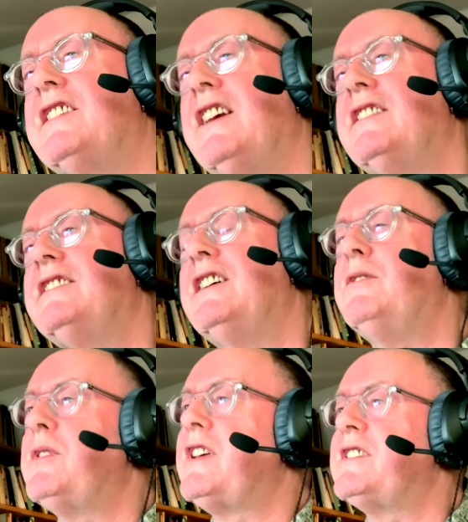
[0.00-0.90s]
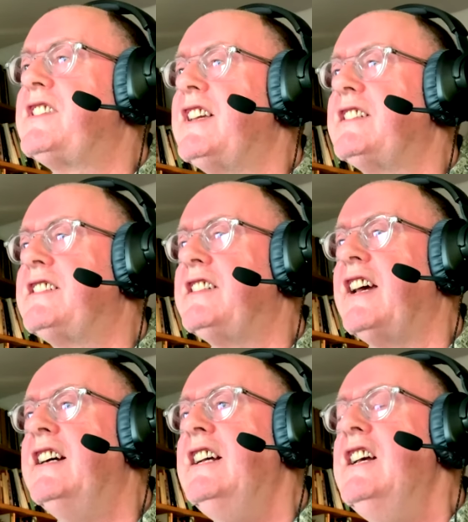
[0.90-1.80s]
The idea
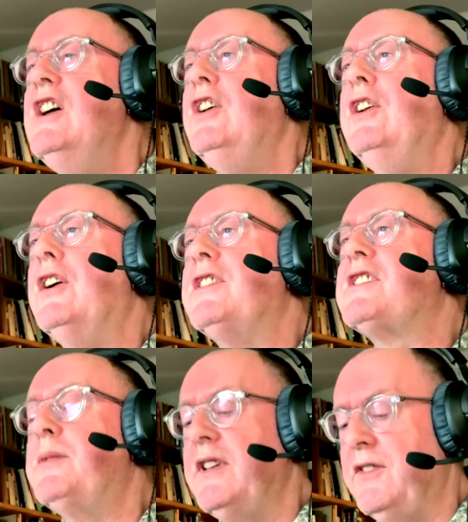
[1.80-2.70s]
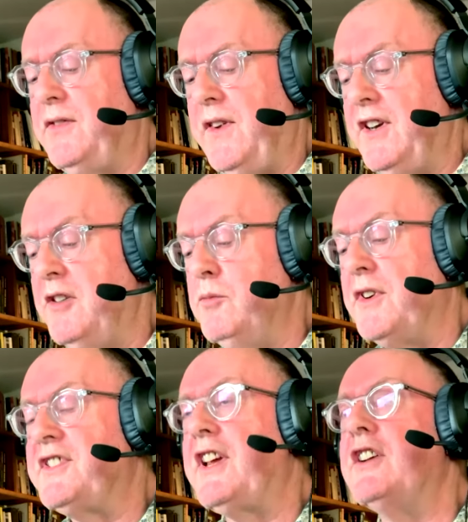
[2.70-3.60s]
that you know, that's what if you didn't
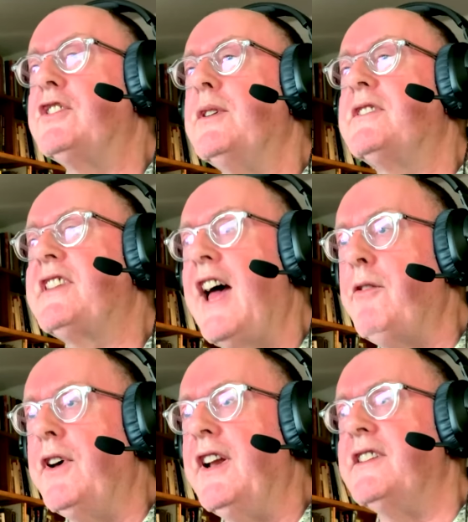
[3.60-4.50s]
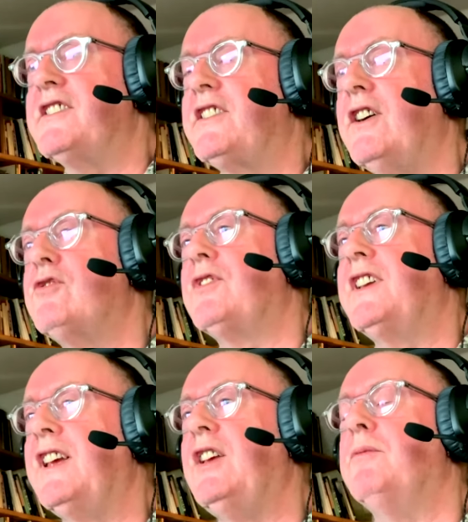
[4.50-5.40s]
want to go to a tavern and start
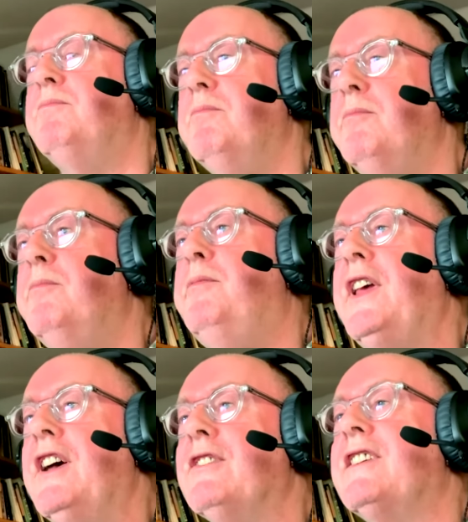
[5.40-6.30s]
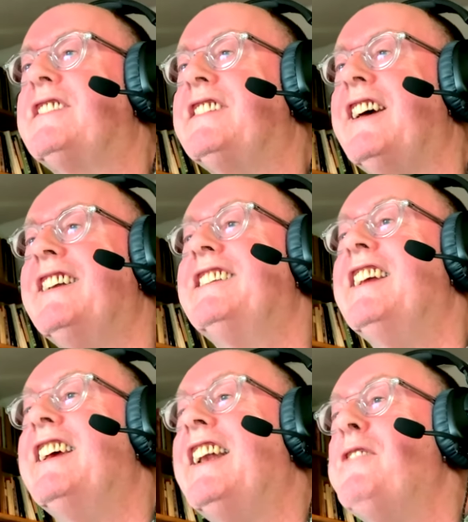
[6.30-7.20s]
drinking your beer at
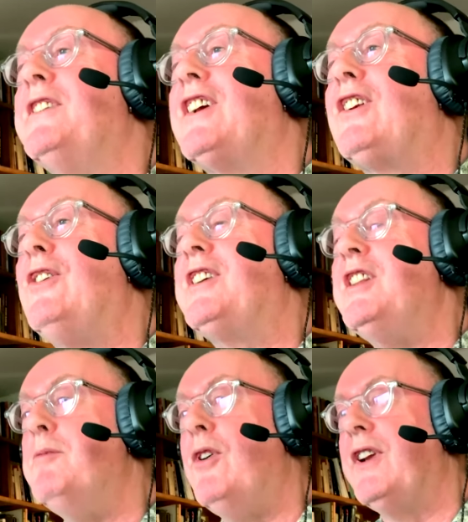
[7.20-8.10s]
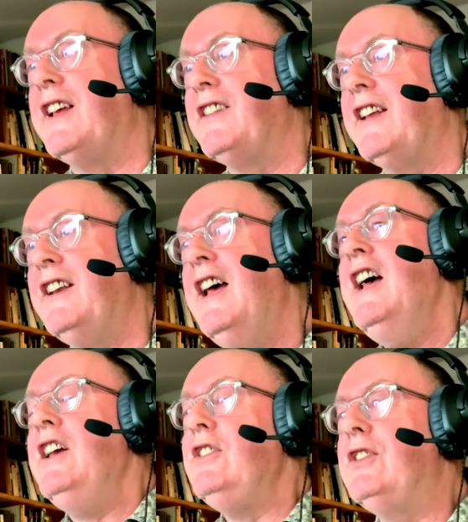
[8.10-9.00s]
11 o'clock in the morning, then
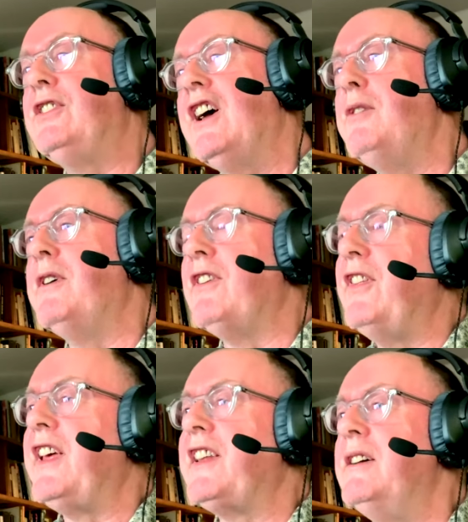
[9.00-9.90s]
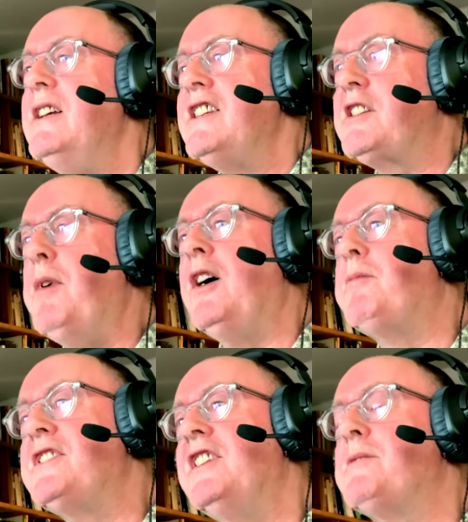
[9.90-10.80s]
you could go where all the other smart
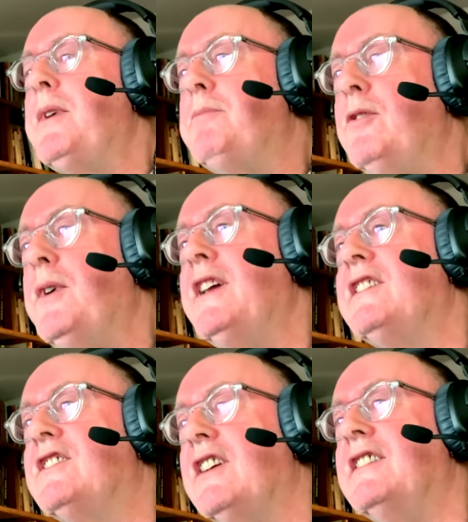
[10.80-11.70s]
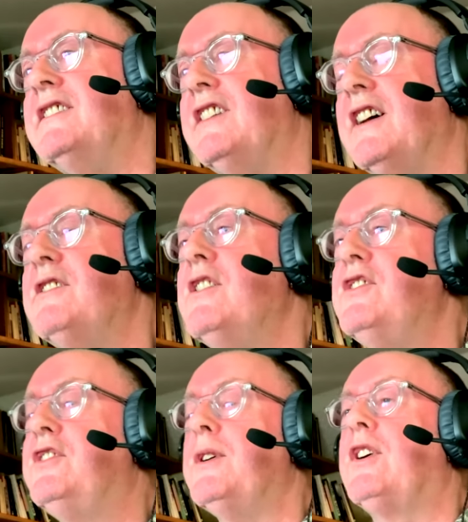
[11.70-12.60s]
business people went, and
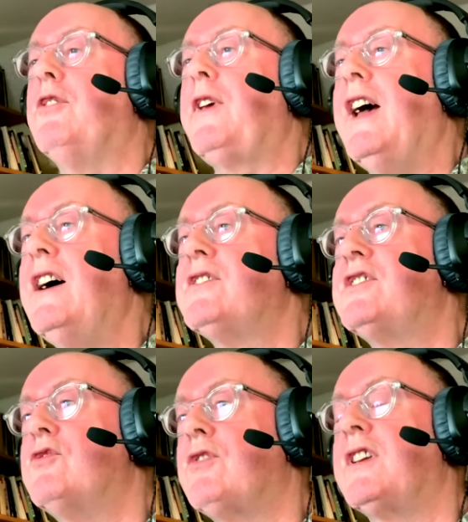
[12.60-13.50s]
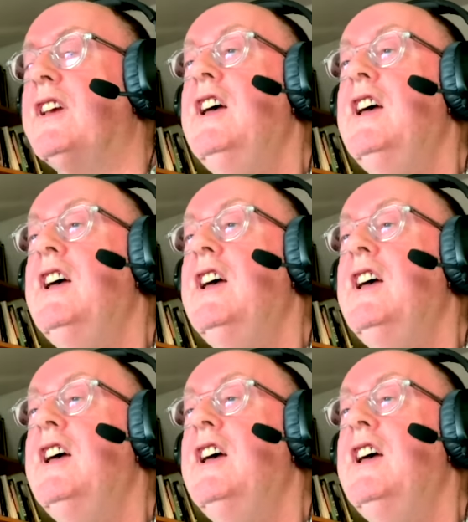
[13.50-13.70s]
to a coffee house and drink